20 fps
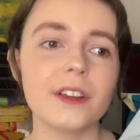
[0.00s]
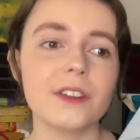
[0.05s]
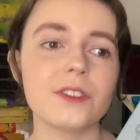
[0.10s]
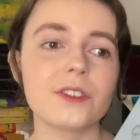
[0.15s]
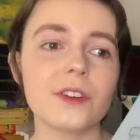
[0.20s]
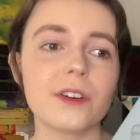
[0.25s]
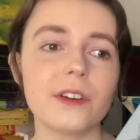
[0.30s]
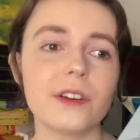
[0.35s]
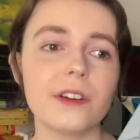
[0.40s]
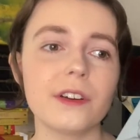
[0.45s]

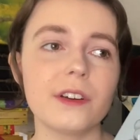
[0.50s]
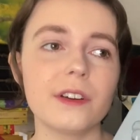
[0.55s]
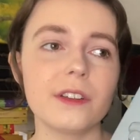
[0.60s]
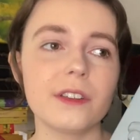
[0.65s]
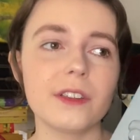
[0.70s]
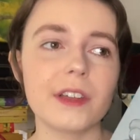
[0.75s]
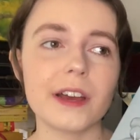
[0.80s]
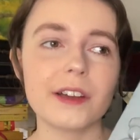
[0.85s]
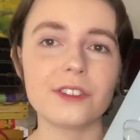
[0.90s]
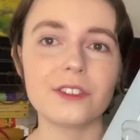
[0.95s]
So
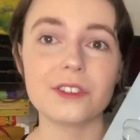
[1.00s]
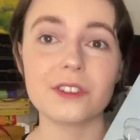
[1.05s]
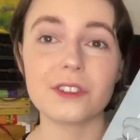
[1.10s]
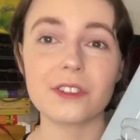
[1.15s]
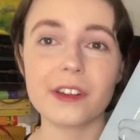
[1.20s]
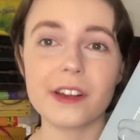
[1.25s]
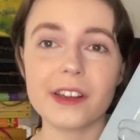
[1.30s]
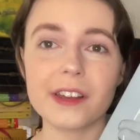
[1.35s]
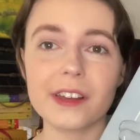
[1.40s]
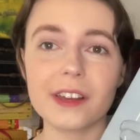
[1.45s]
that
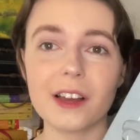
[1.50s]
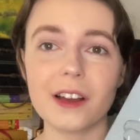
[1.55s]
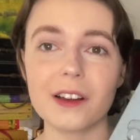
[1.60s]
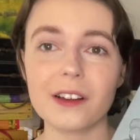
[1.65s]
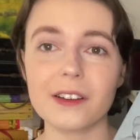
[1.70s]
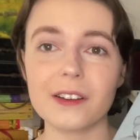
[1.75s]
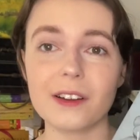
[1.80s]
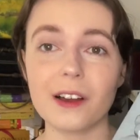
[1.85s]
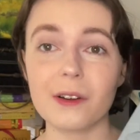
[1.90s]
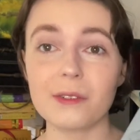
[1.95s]
just, like,
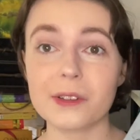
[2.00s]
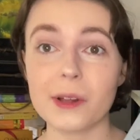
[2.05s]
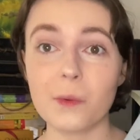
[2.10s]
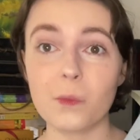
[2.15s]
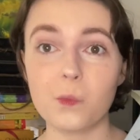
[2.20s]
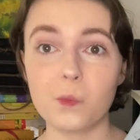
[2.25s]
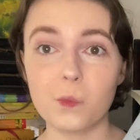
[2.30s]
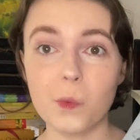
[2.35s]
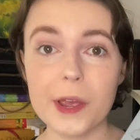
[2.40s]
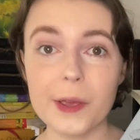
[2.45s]
I was like,
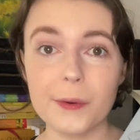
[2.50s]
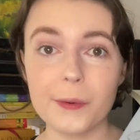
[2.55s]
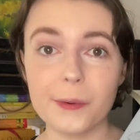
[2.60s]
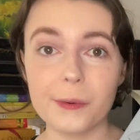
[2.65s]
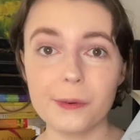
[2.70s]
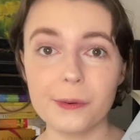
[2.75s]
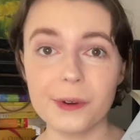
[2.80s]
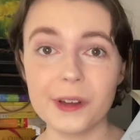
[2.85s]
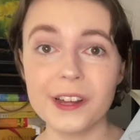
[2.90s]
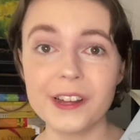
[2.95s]

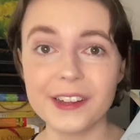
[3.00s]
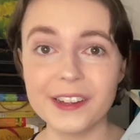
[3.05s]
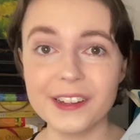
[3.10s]
whoa!